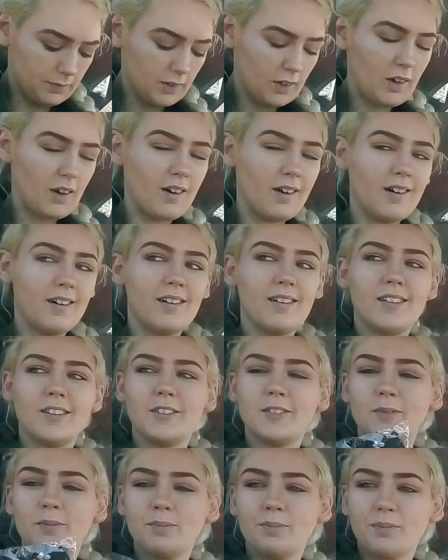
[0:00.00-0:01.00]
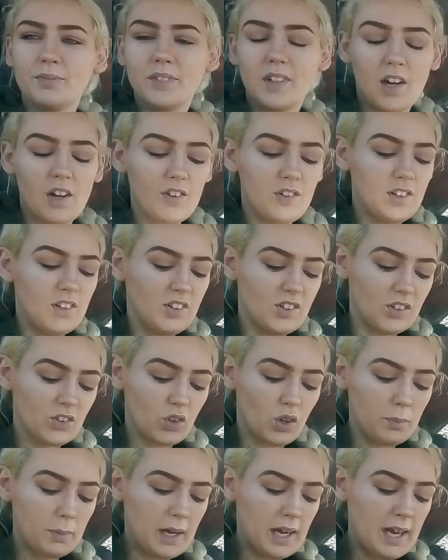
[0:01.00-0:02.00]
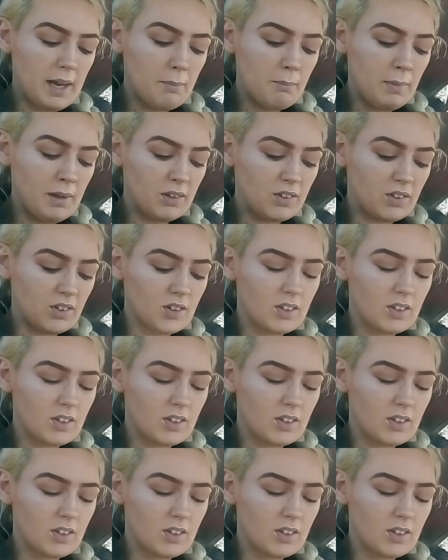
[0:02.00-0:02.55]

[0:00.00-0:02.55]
Oh guys, this is gonna be a hit and miss.